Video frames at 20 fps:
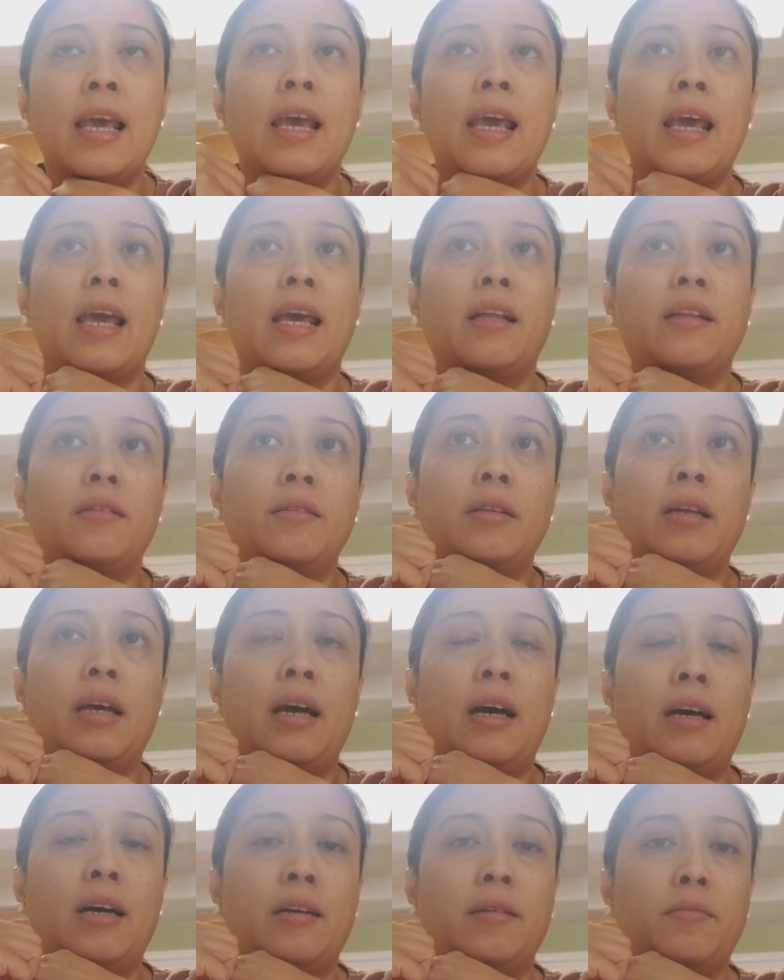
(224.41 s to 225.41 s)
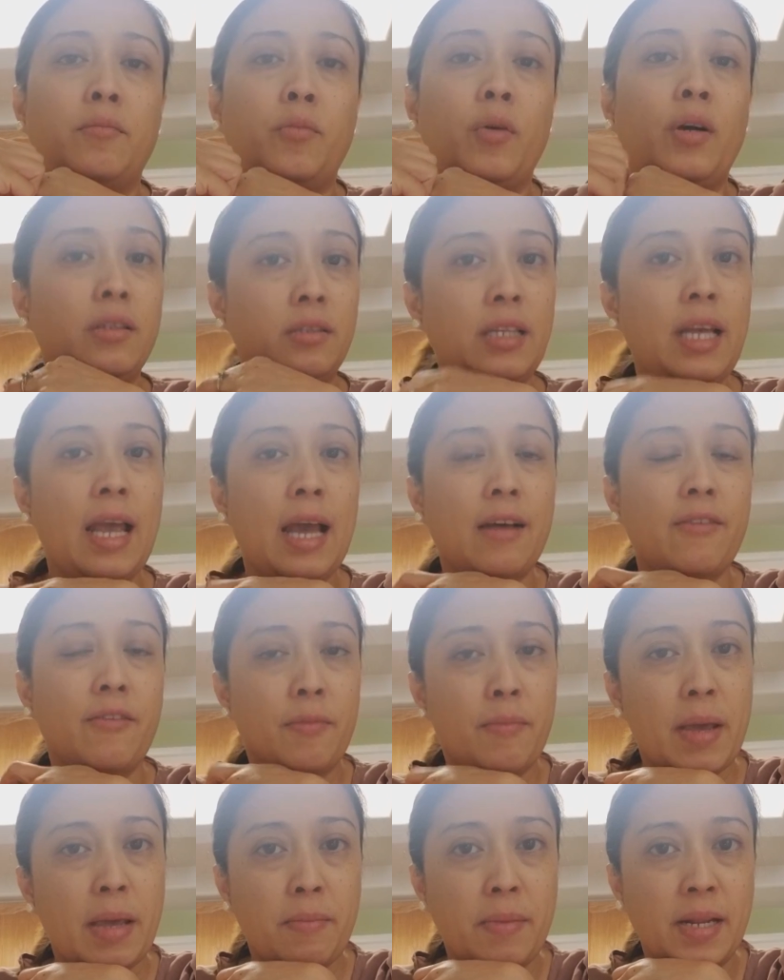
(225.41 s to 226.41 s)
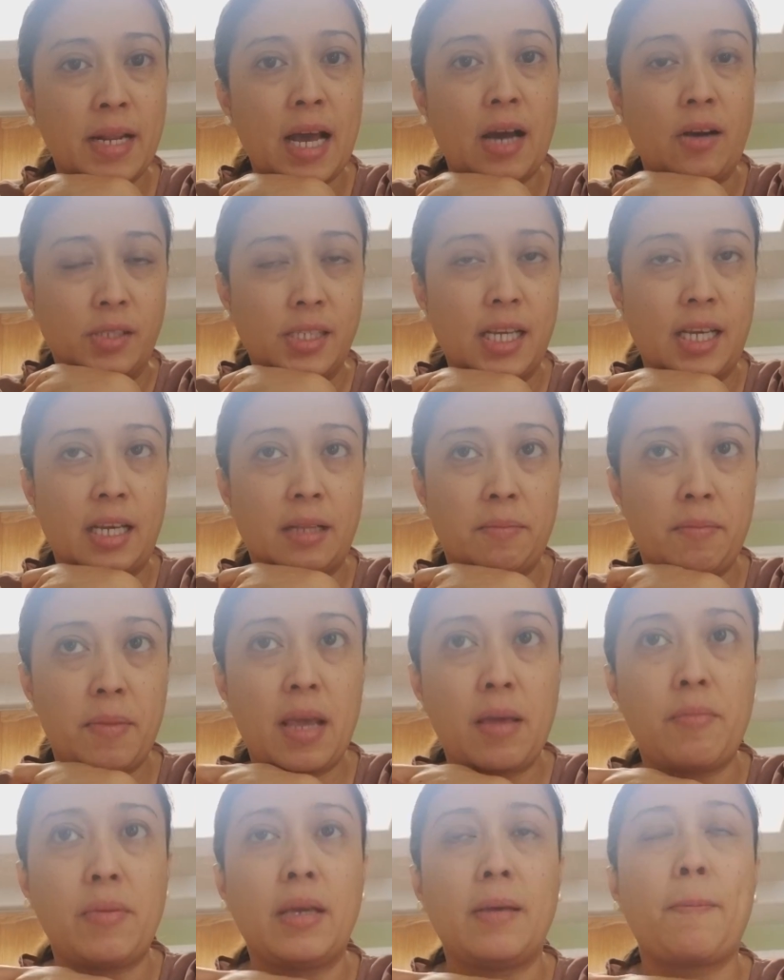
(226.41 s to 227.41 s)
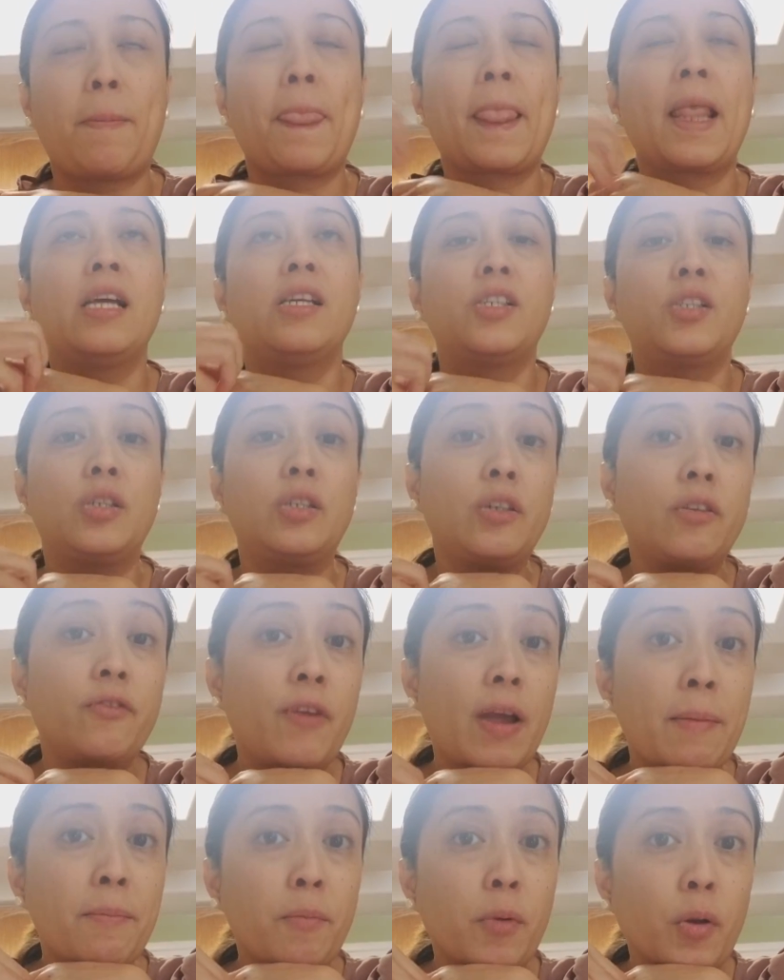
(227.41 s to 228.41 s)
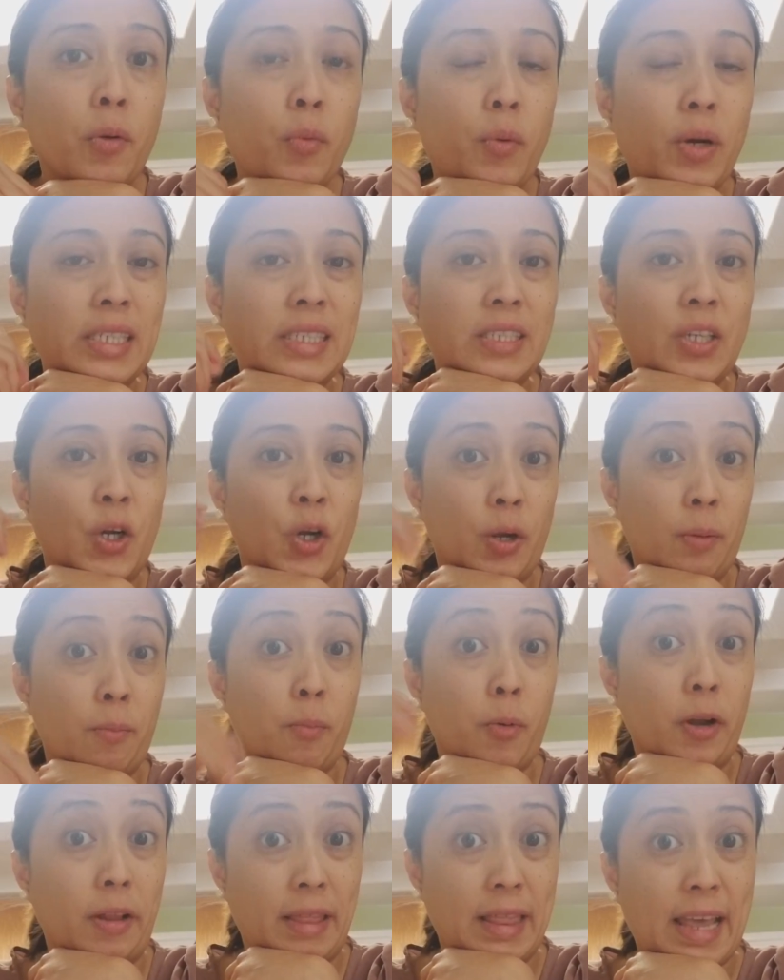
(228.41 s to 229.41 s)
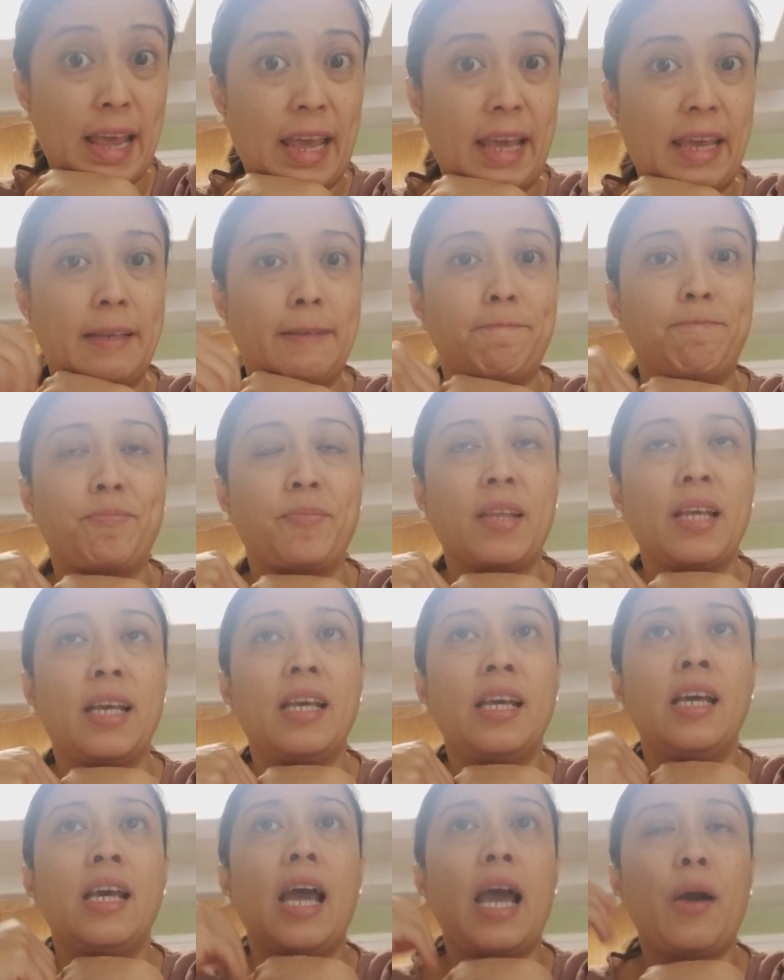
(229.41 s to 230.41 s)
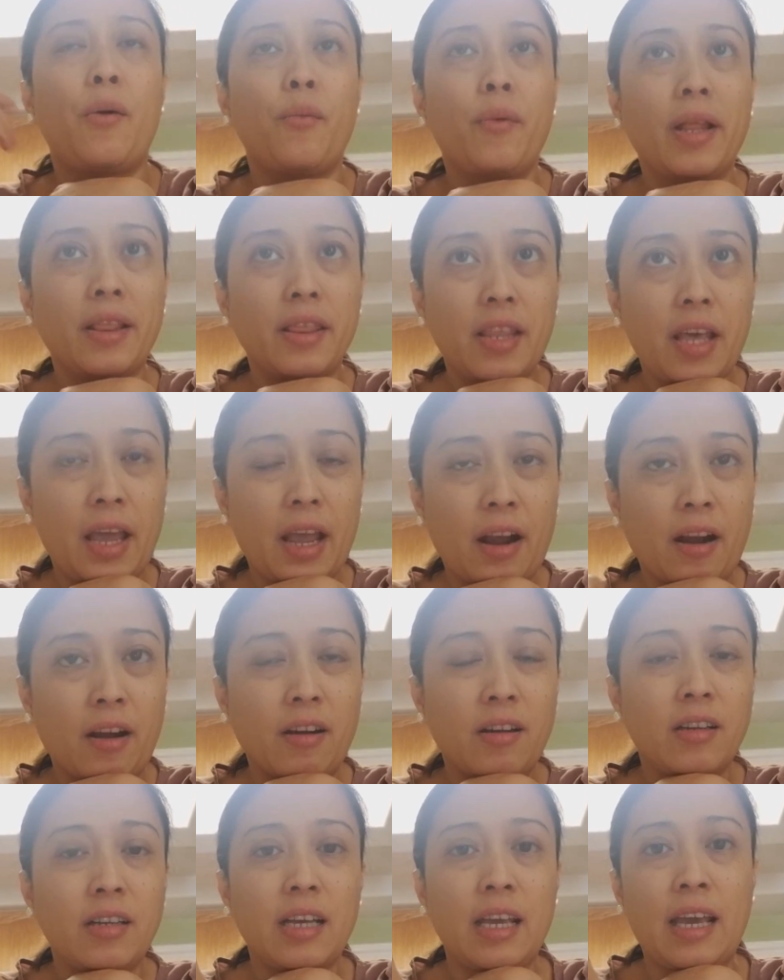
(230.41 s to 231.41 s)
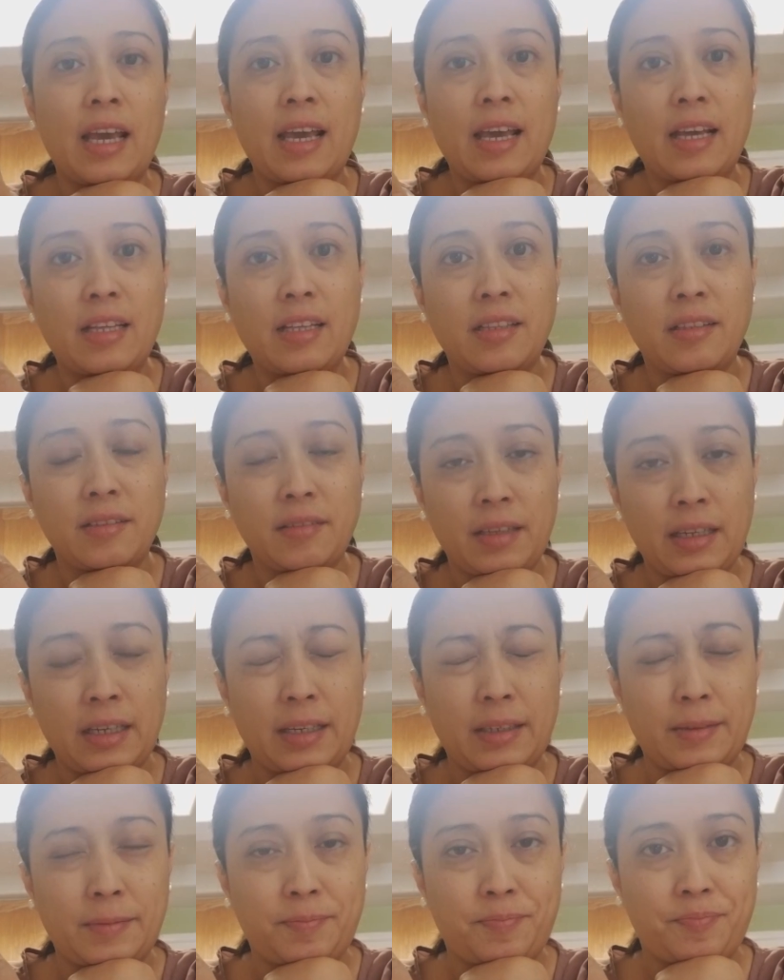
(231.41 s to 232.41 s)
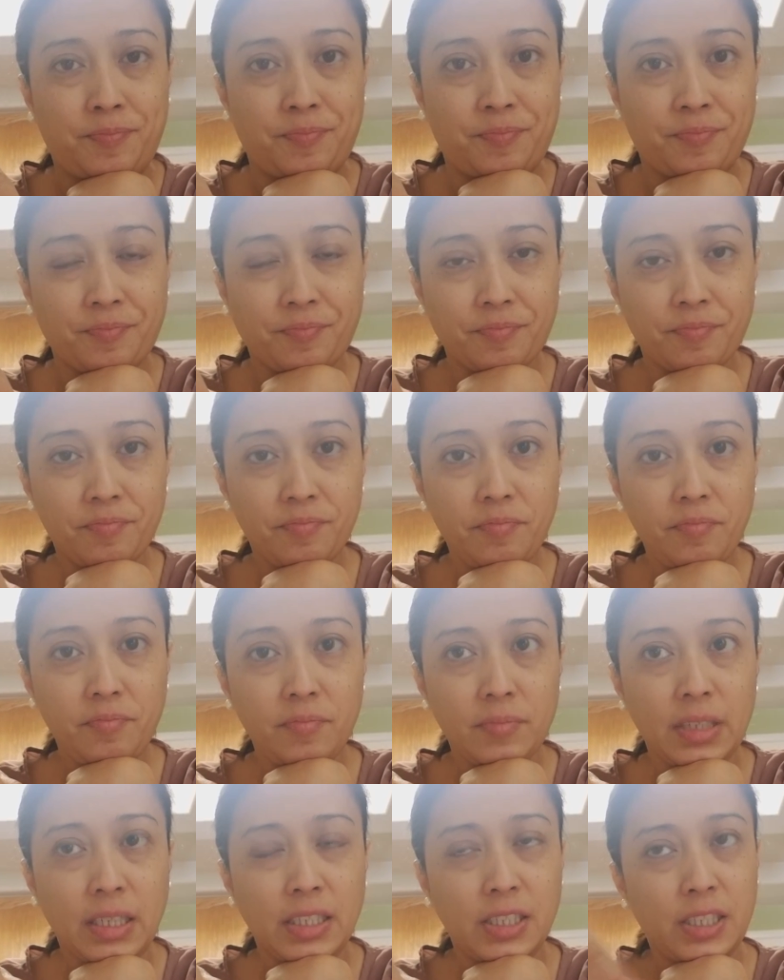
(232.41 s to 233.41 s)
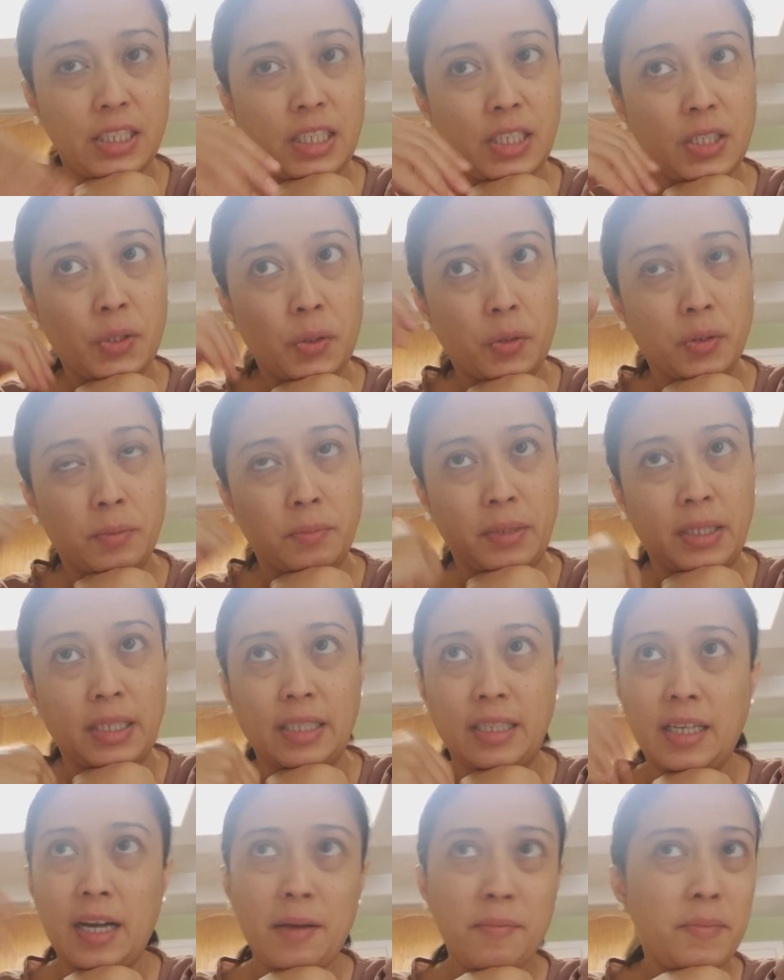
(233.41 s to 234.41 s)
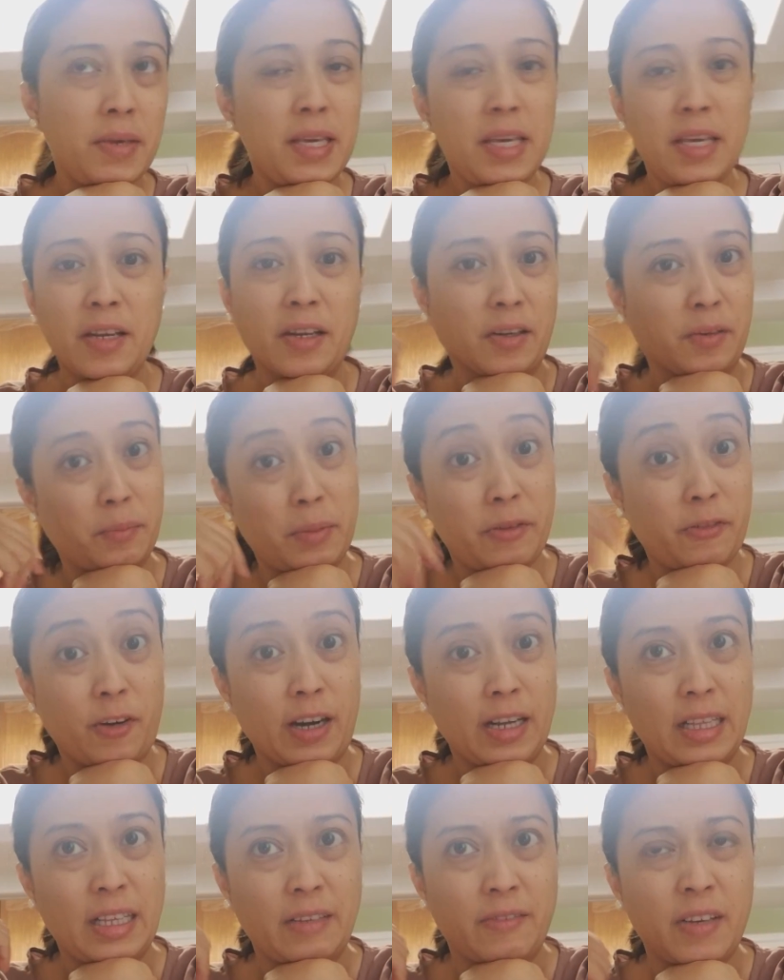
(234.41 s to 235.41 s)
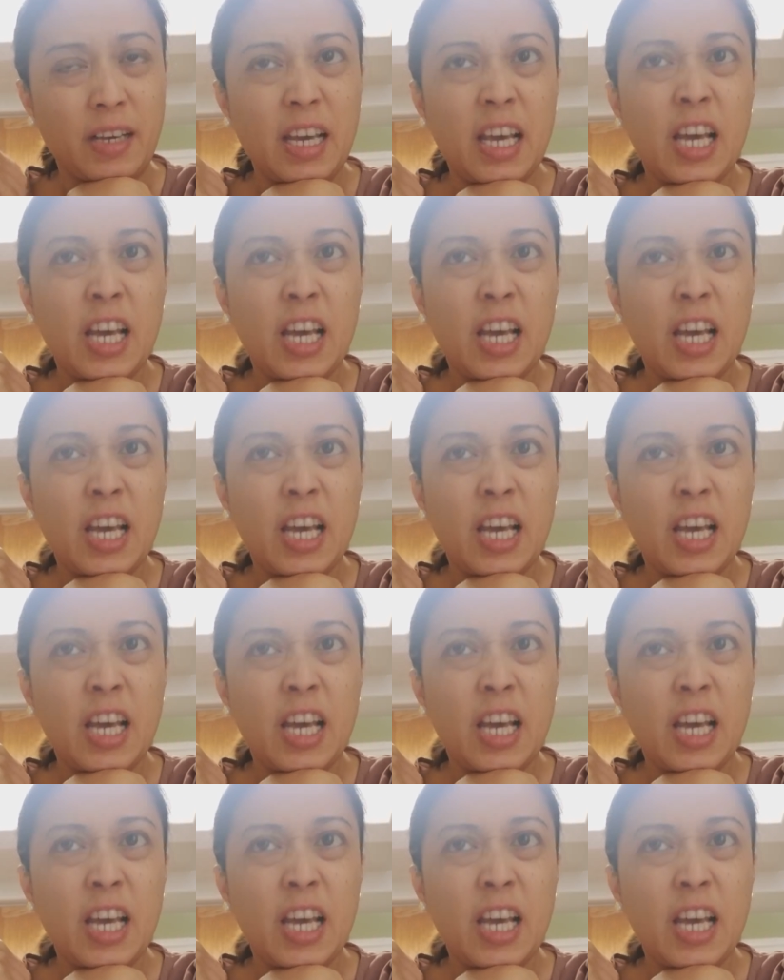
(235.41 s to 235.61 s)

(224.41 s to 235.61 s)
and well, they have a baby now, second baby. So November was her birthday. I went there, and she told me, come here before I leave.